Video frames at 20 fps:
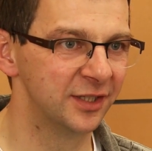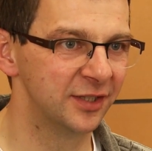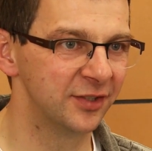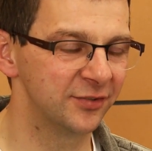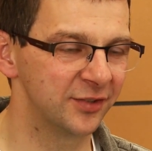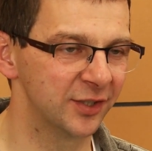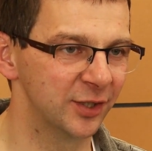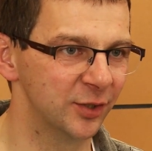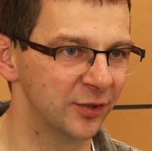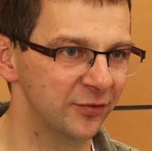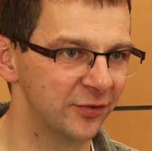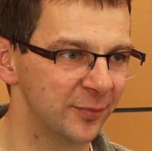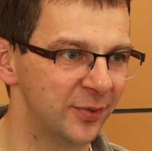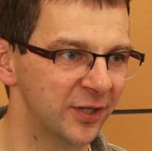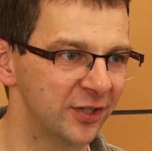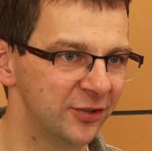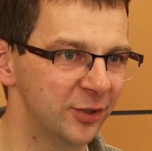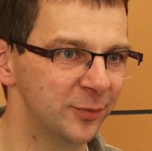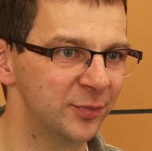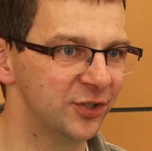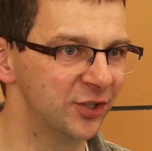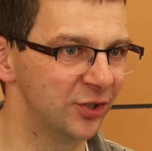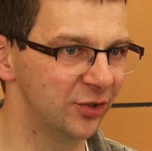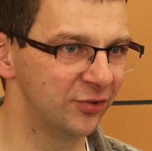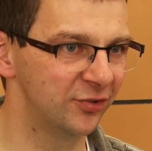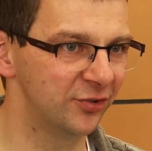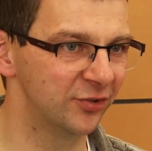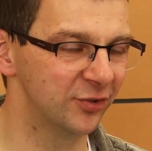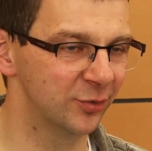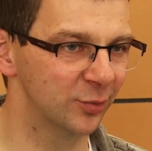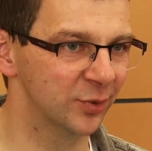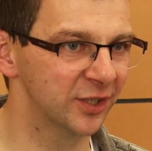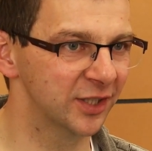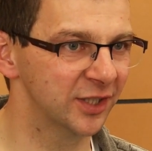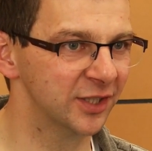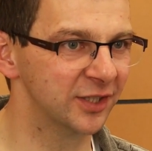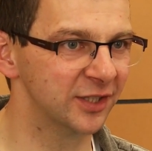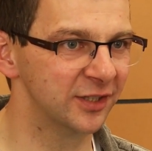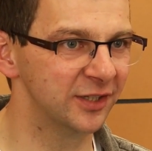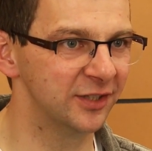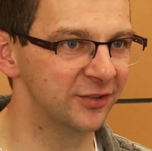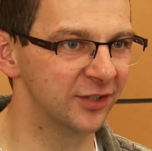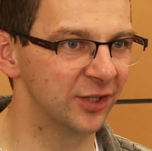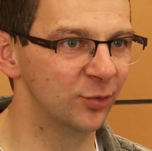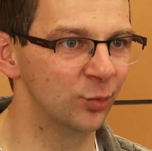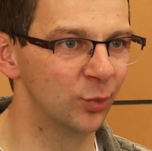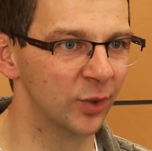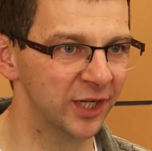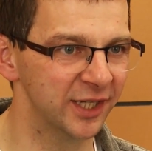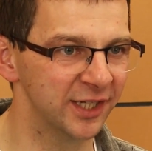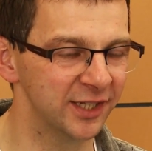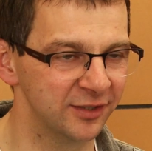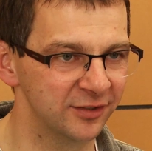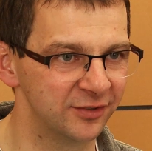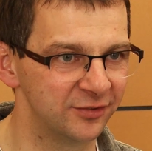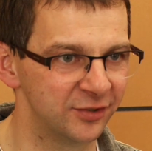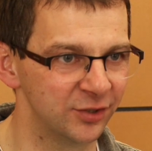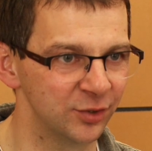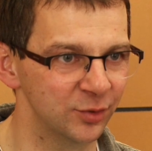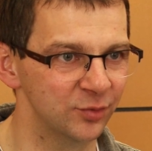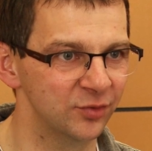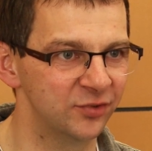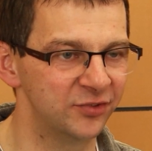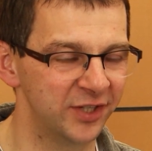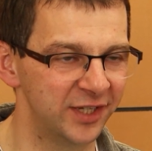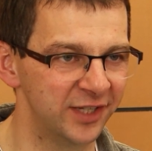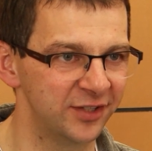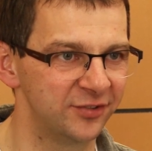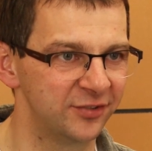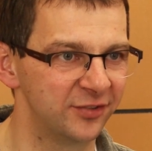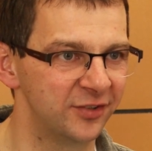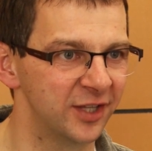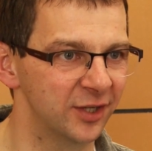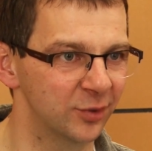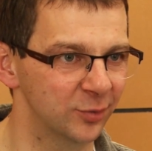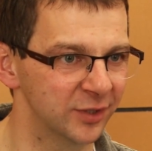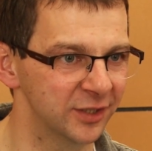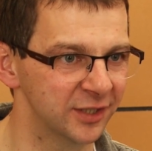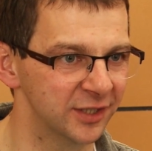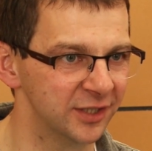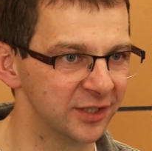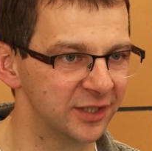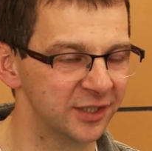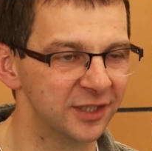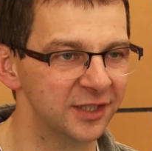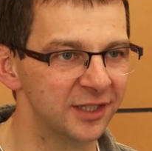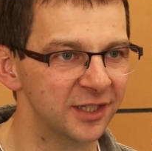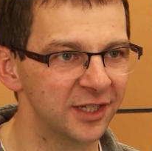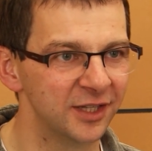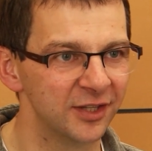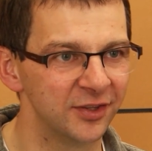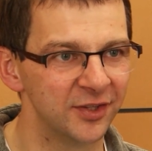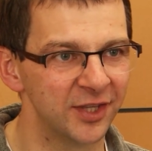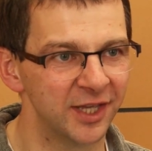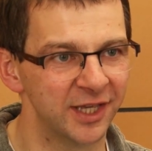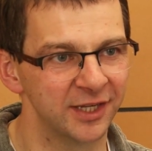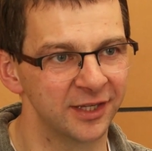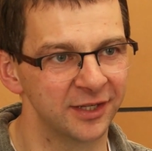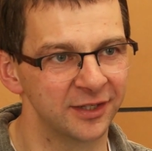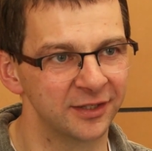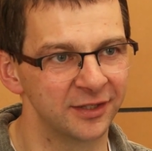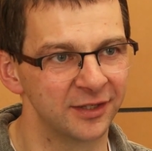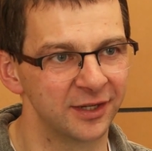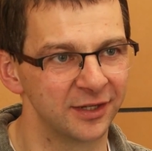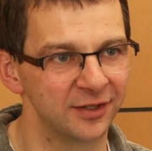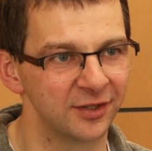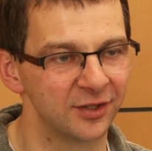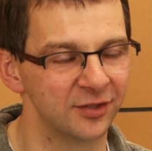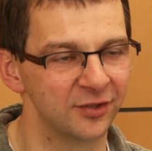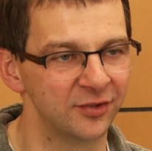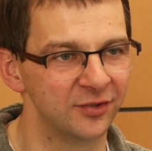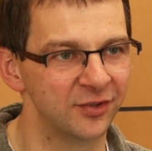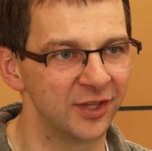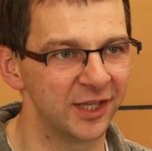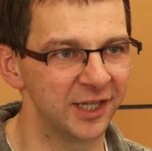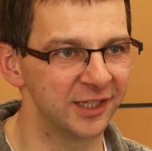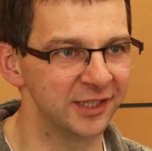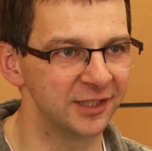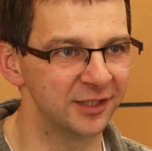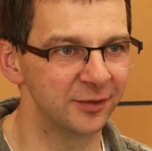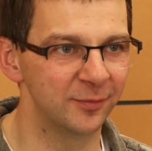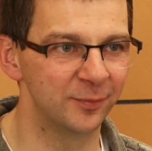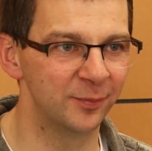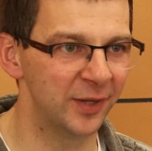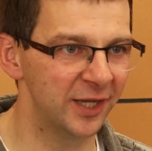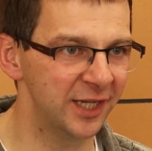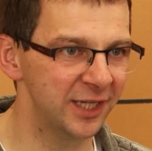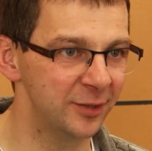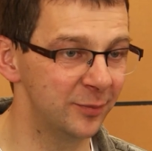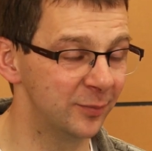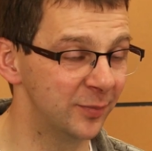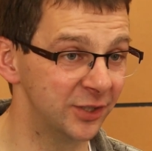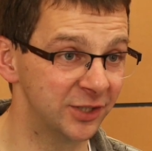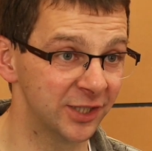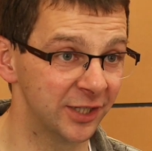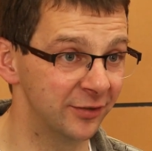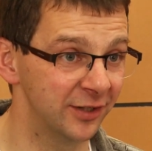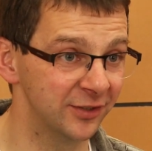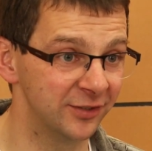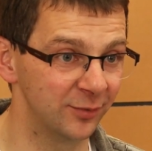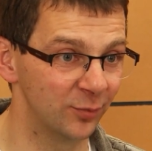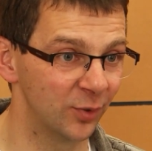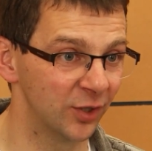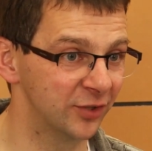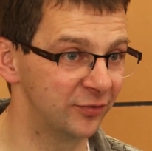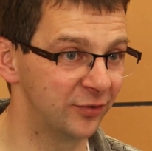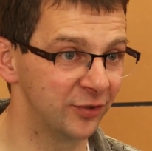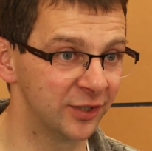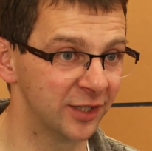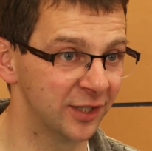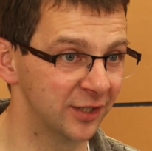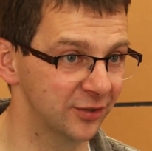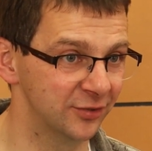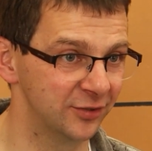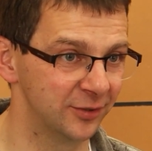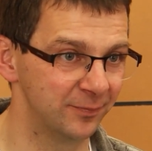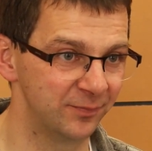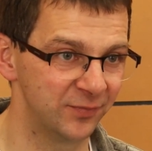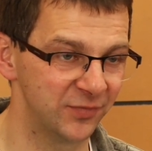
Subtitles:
So if the person who produces the work is unwilling to test their work, then they may be generating wonderful code.